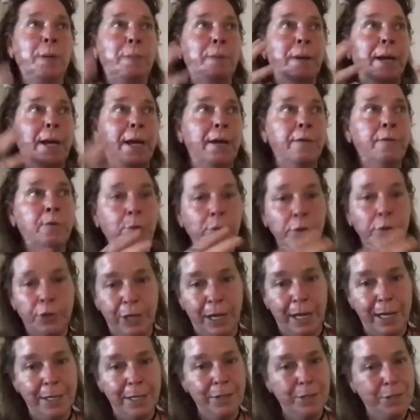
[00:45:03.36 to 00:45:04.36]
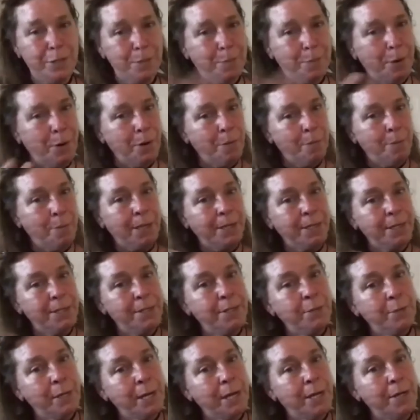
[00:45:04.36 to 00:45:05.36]
behavioral change as a part of my
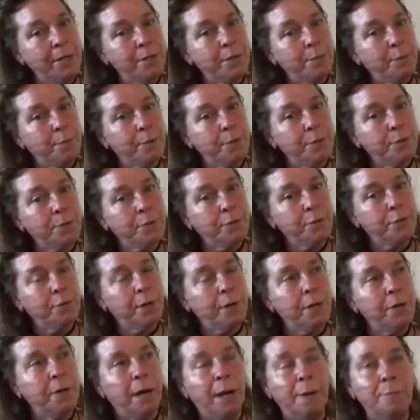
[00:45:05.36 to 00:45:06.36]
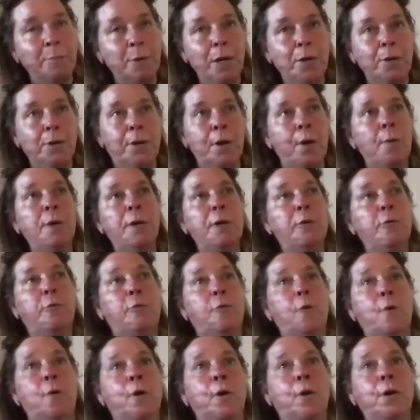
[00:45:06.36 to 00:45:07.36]
continuing ed as a personal trainer i'm not going
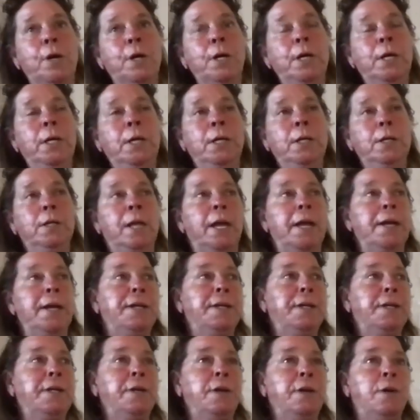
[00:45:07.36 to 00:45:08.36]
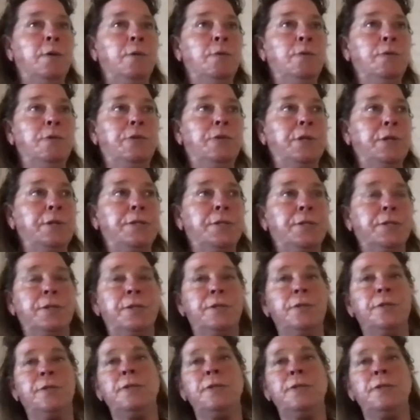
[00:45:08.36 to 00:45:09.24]
for like you know just